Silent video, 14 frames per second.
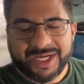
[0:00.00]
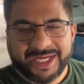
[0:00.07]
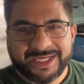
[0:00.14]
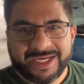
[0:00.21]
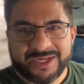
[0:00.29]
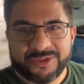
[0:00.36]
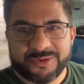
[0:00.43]
an
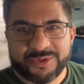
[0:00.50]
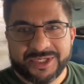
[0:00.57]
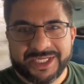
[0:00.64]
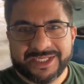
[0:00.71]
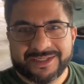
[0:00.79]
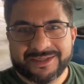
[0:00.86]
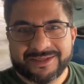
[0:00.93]

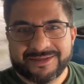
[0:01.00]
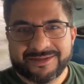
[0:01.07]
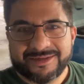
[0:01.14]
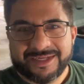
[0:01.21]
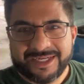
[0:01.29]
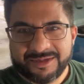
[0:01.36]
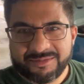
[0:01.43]
i3
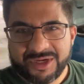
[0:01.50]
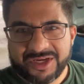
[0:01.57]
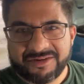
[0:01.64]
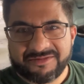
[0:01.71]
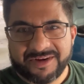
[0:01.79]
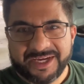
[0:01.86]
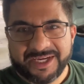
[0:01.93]
and
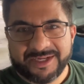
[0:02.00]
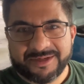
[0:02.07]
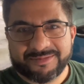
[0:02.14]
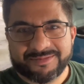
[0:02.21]
modify it.